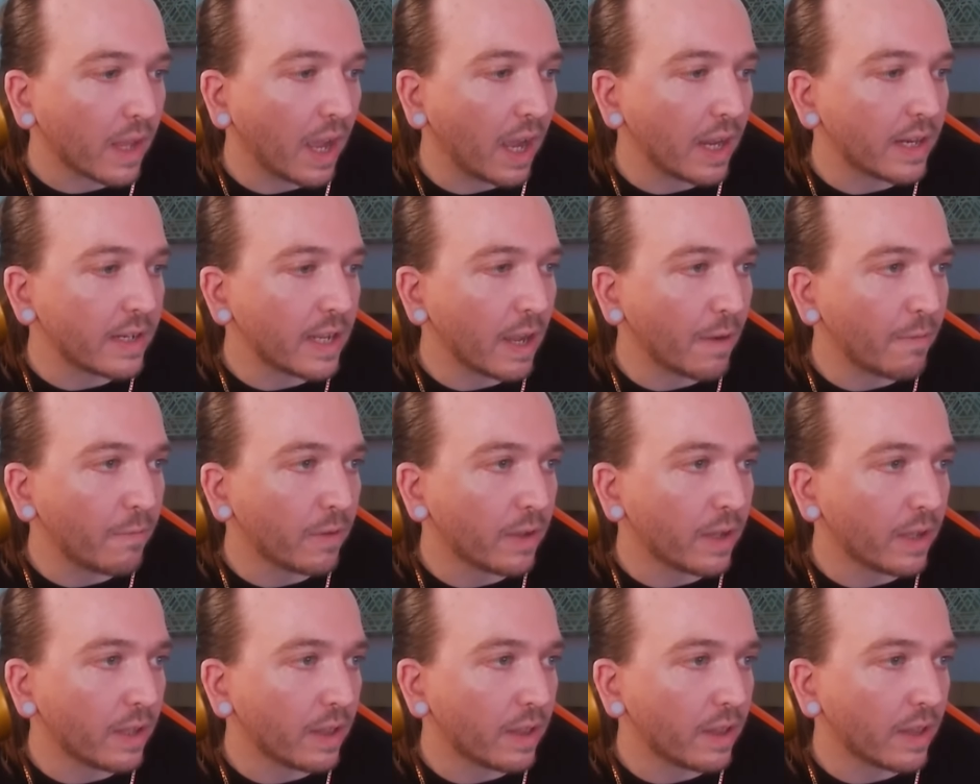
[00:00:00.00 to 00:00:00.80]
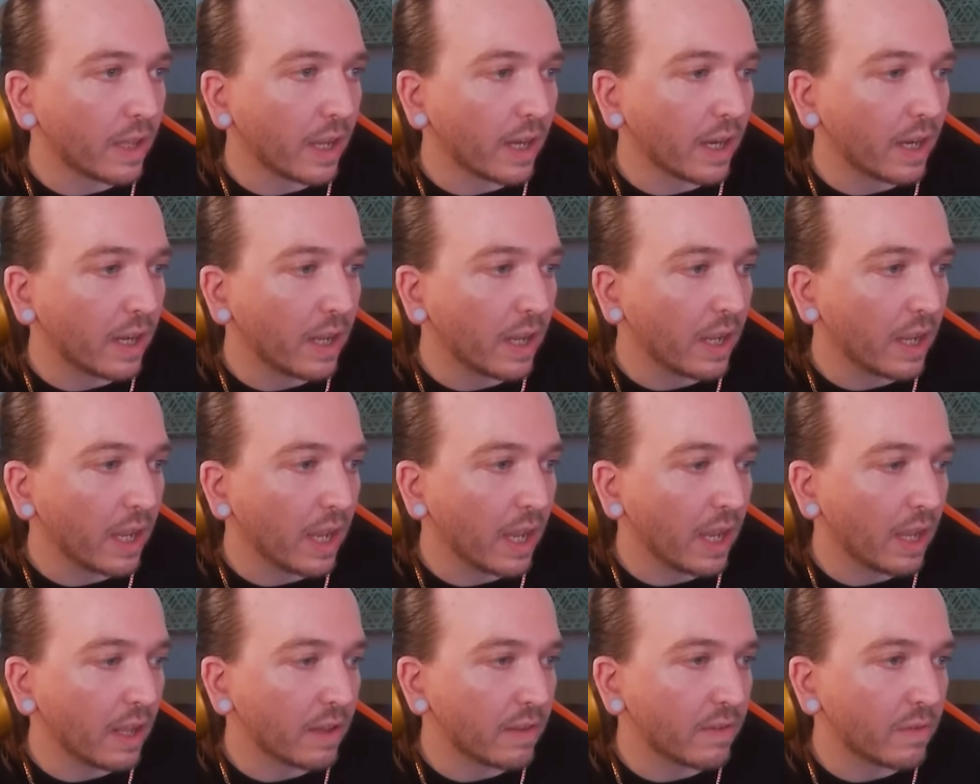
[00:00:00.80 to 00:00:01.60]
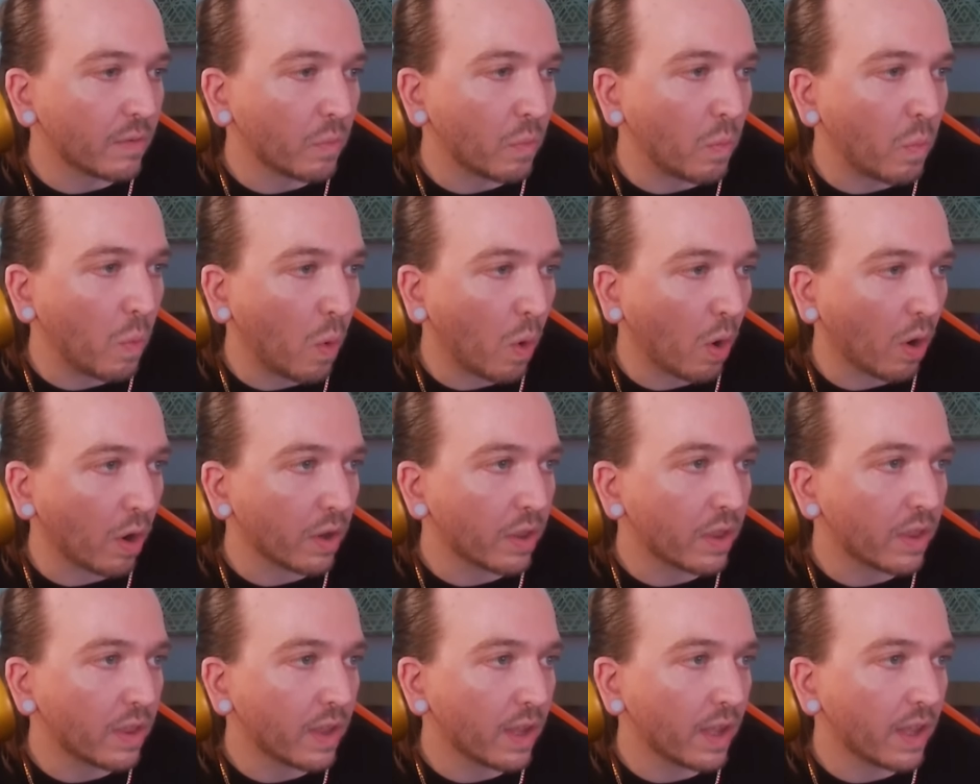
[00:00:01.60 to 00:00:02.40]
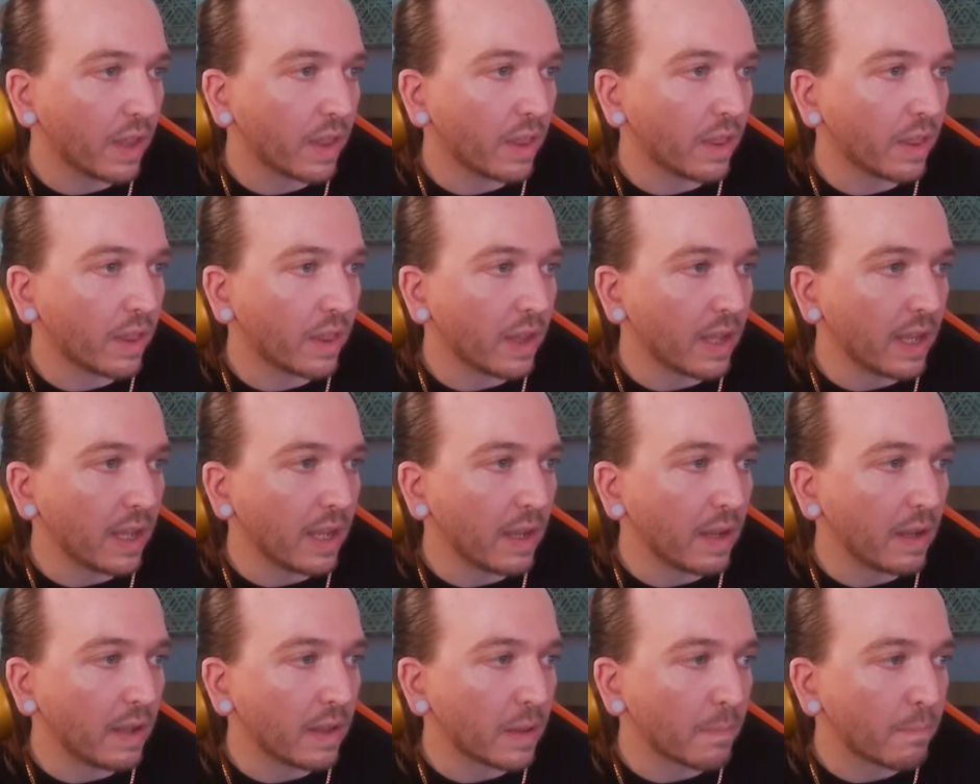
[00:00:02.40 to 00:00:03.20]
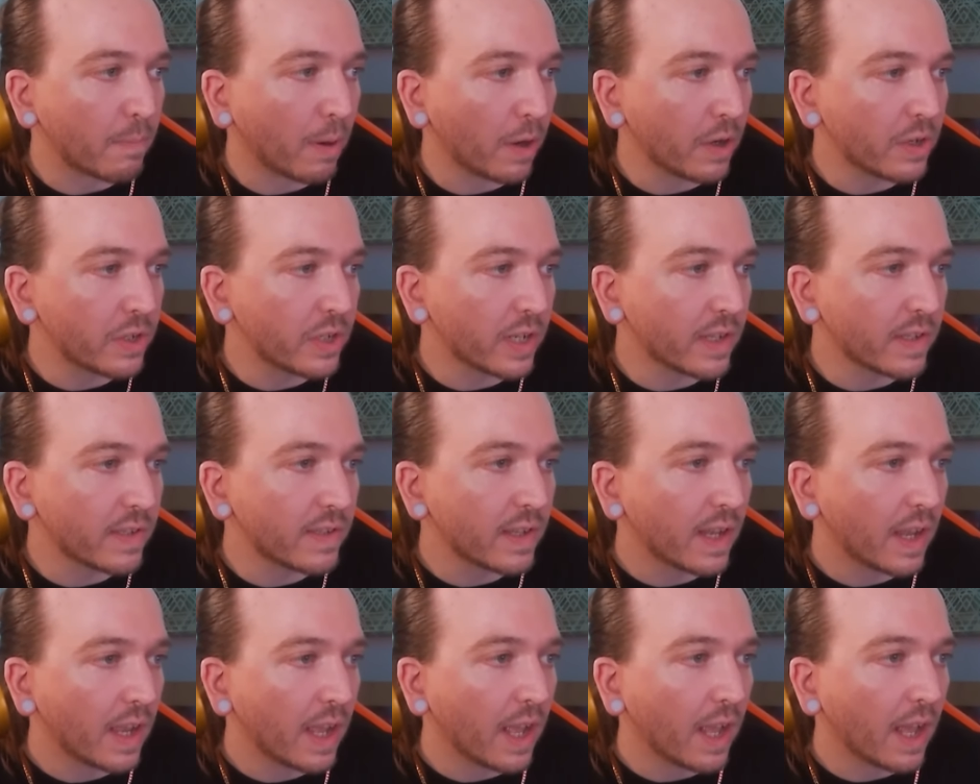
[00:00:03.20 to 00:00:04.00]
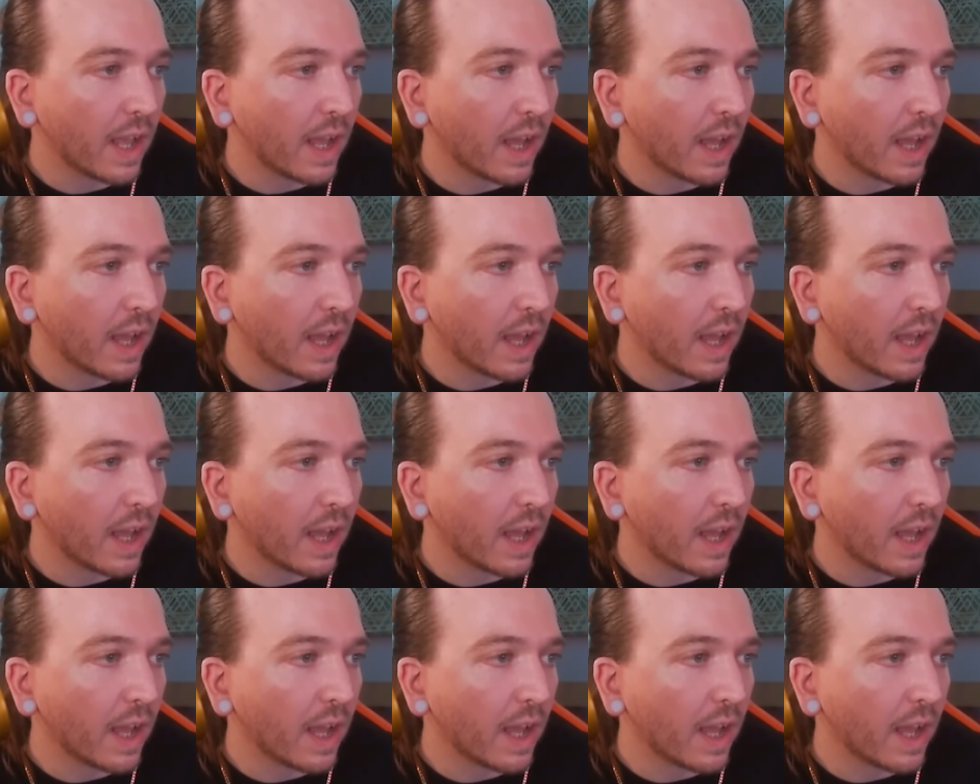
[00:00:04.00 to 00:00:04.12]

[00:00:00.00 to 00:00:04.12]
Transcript: I definitely think it's worth the purchase.